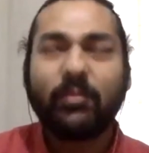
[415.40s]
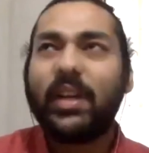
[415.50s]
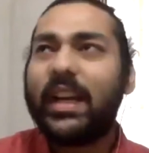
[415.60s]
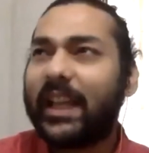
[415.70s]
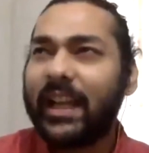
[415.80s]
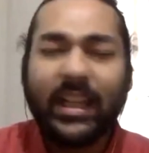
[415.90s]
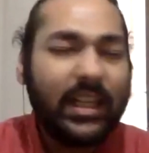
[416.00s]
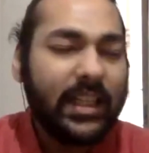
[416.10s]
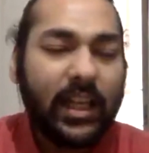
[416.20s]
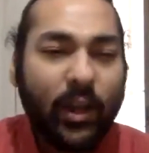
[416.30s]
It can
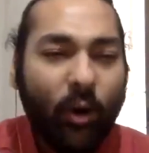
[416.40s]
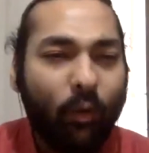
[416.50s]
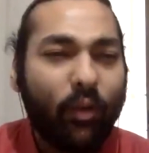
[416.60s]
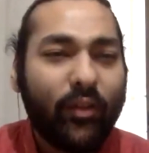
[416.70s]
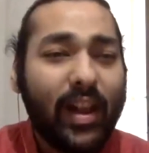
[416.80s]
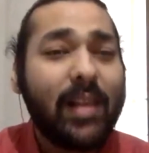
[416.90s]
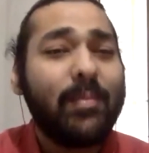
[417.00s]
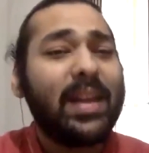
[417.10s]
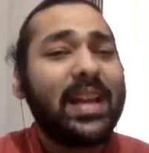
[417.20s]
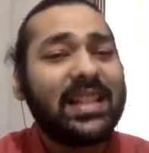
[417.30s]
easily
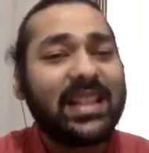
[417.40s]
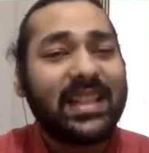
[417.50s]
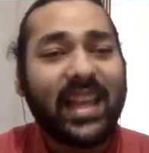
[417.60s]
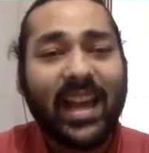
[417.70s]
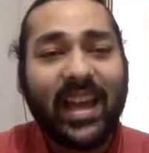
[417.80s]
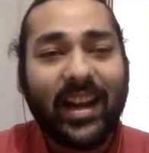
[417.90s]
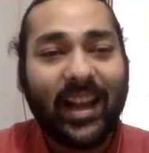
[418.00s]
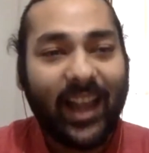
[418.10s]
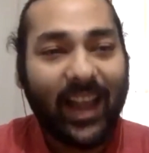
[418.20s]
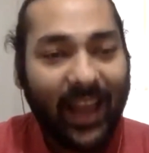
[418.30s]
overwhelm and scare
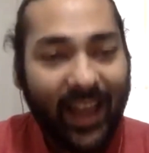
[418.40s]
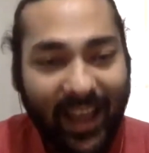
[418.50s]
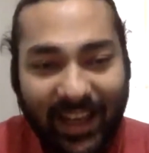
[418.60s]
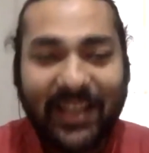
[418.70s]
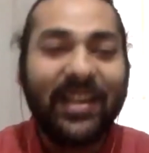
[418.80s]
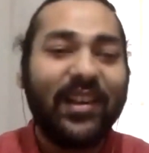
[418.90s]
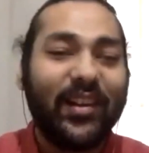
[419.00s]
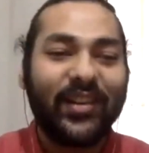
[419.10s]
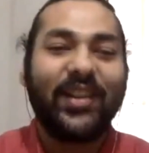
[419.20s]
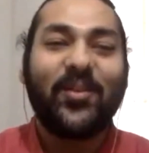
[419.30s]
any
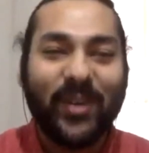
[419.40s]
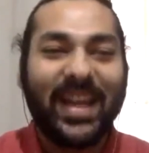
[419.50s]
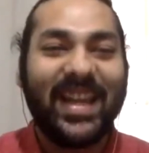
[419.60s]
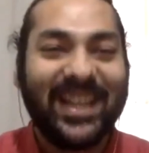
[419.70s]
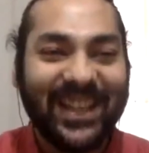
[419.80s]
learner away.